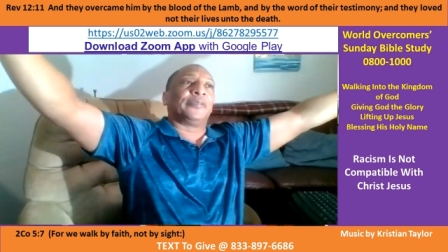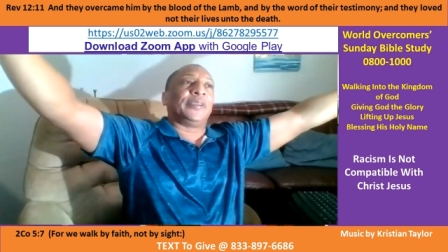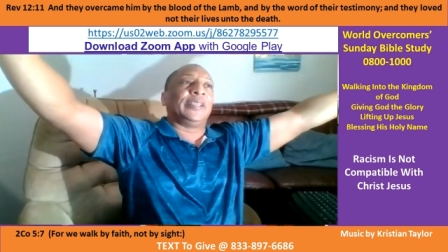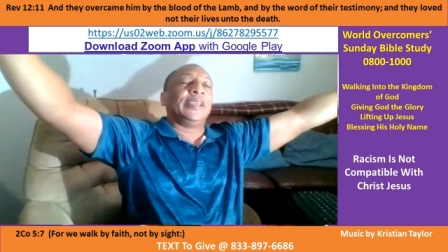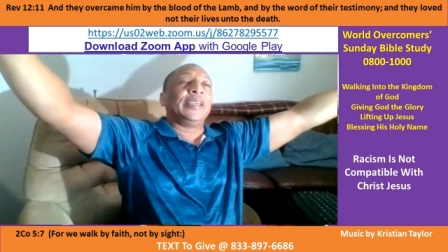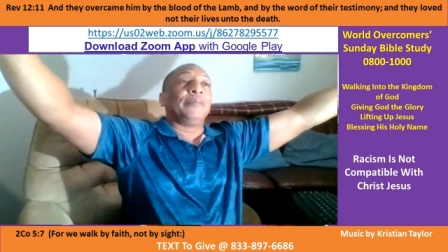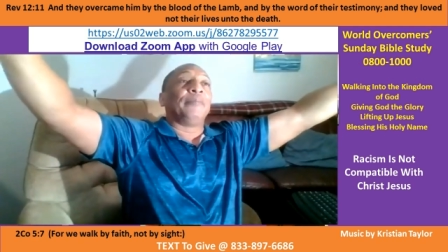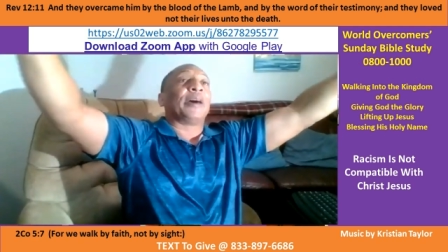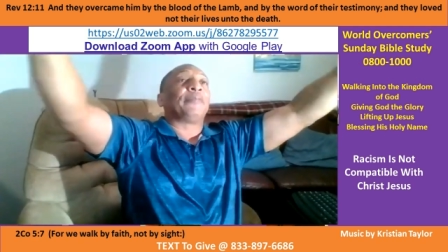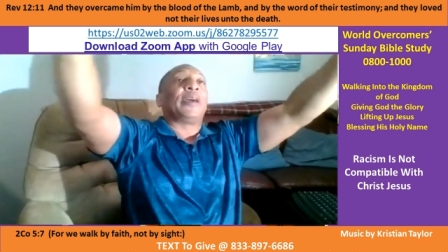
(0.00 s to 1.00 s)
And
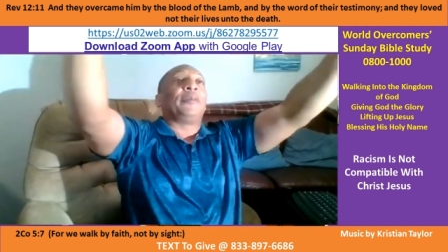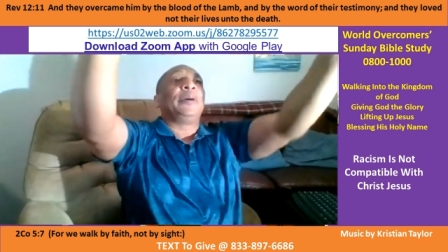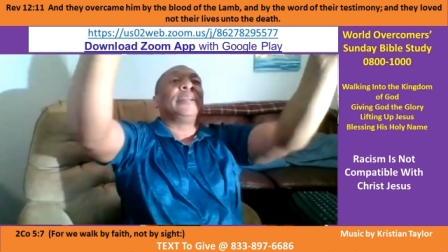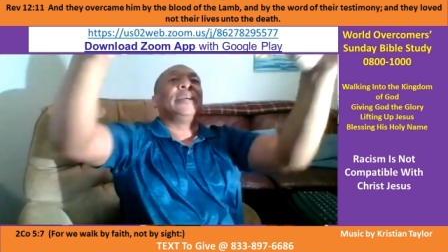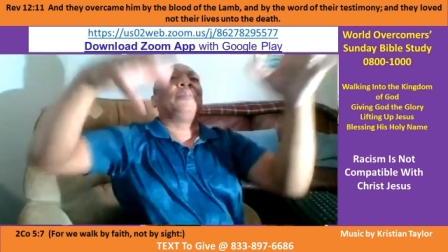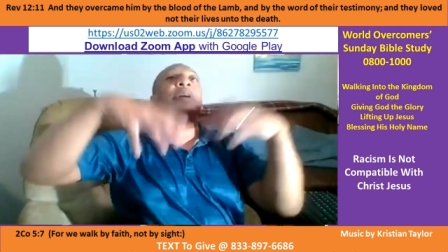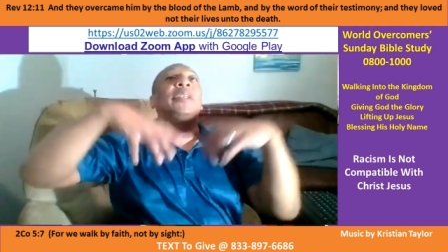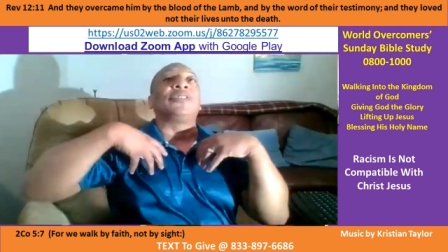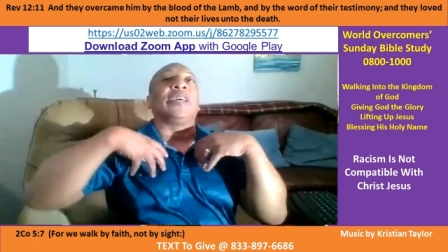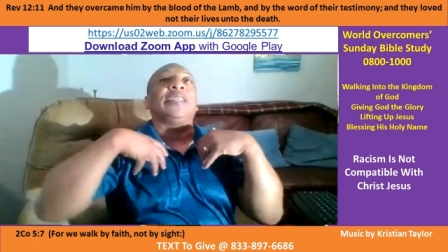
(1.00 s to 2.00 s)
matter of fact, we don't even want
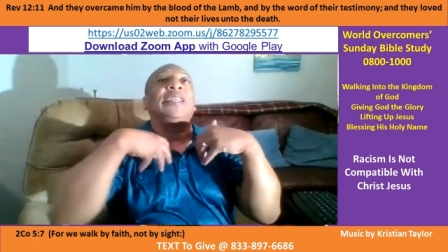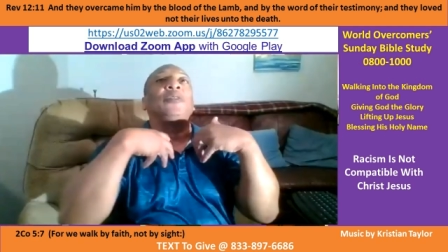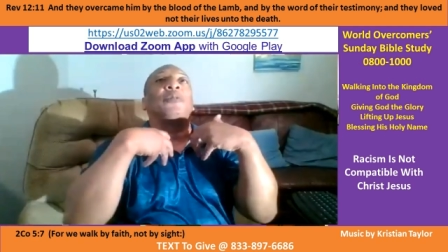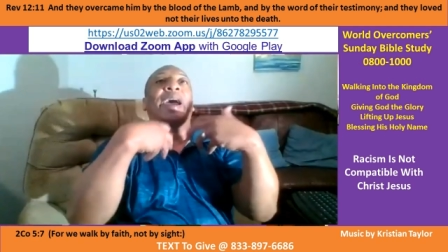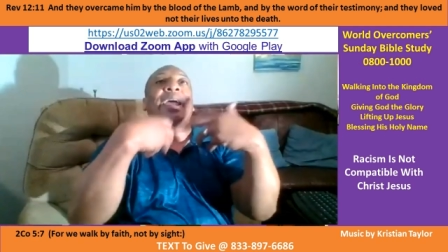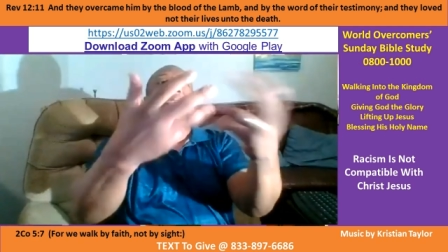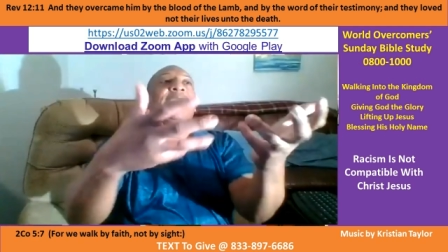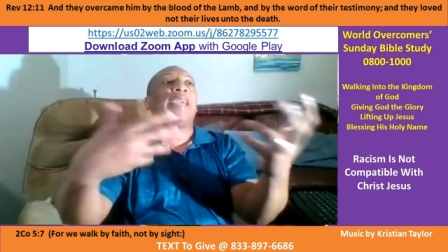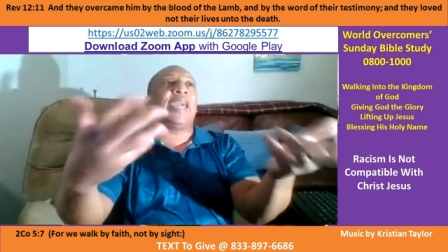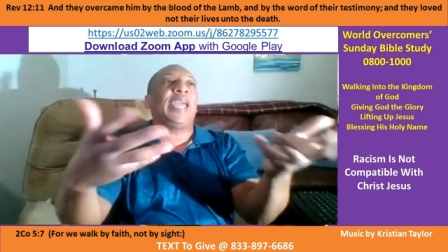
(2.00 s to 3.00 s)
to say that the
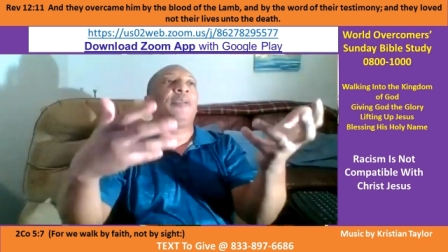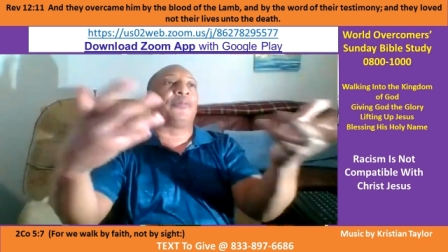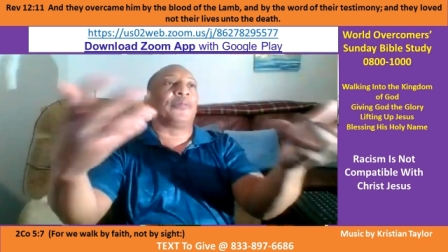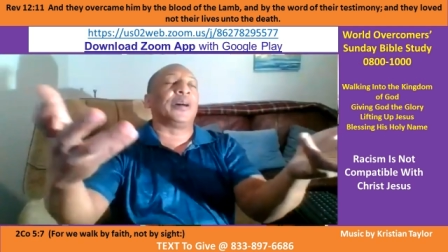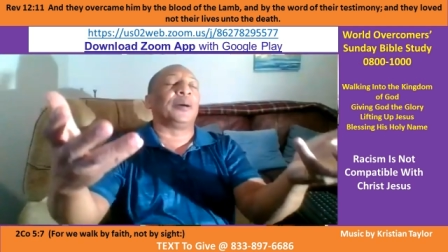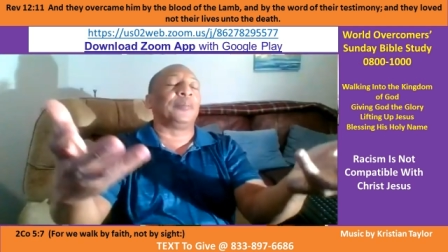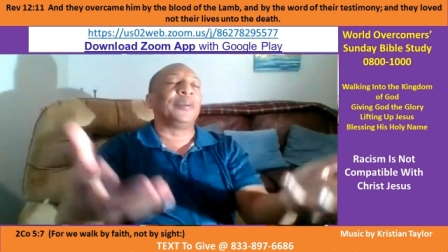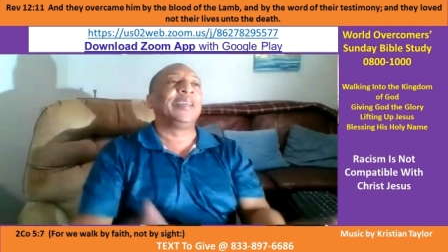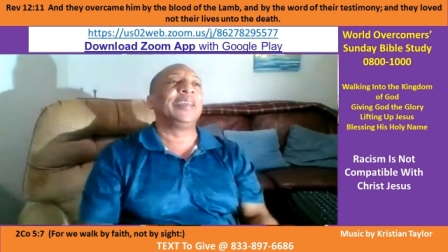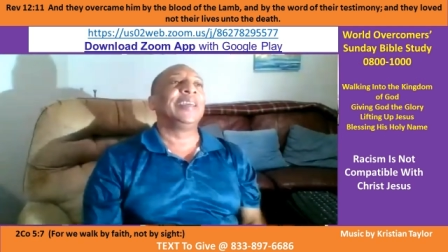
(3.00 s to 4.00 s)
writing came from
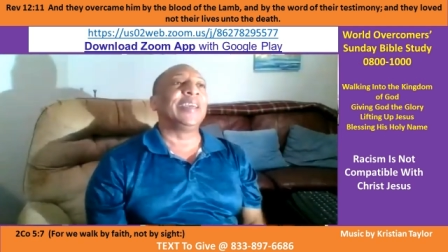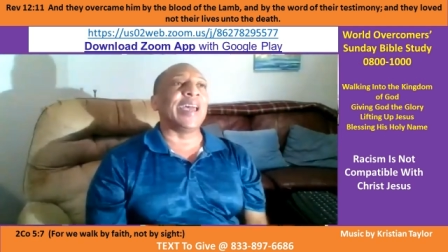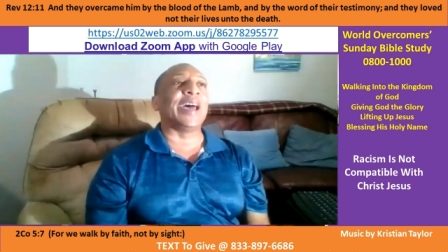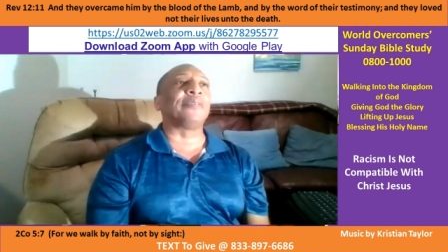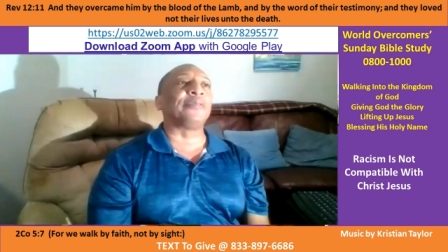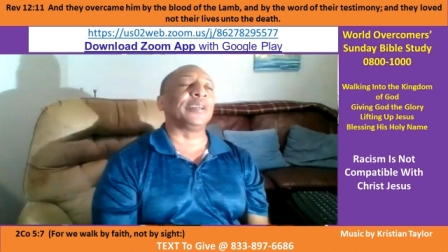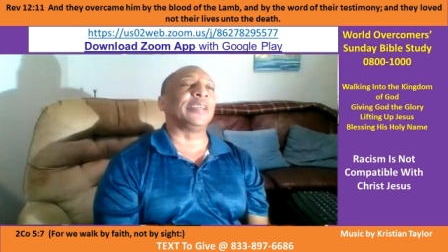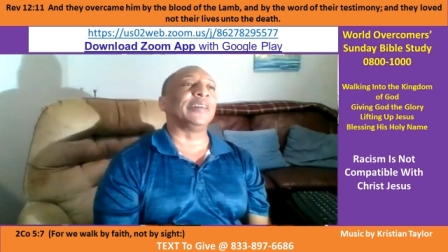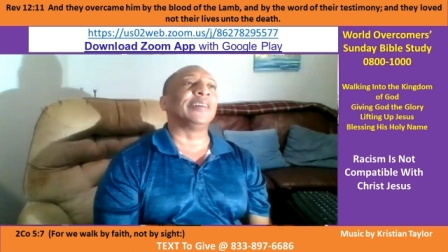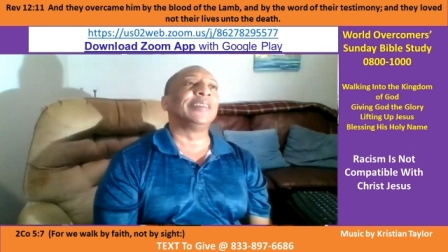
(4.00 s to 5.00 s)
Africa,
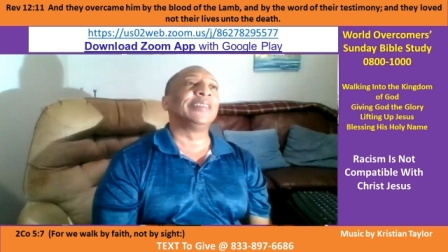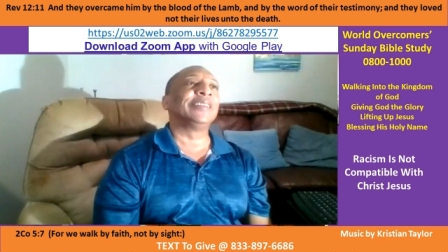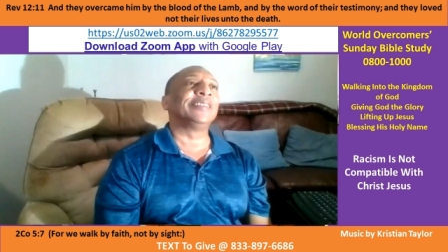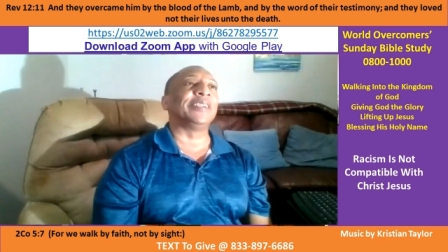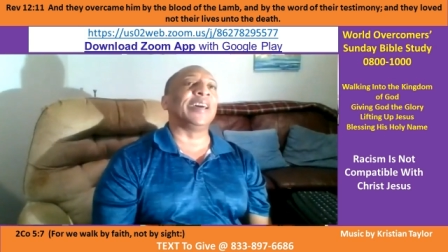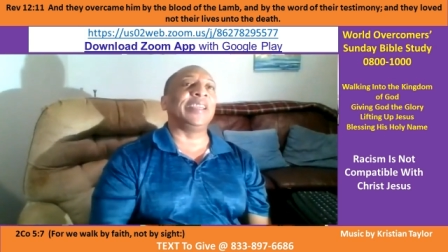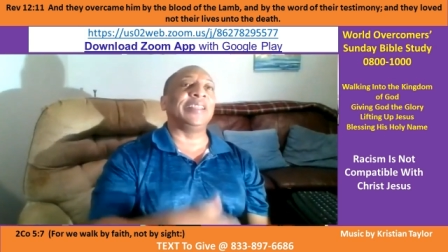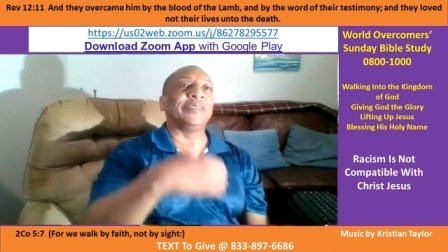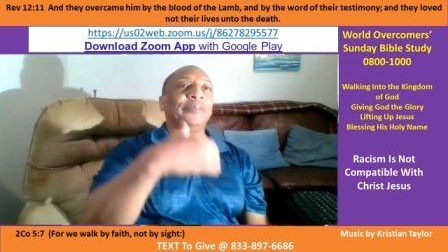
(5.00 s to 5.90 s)
right? Mm-hmm.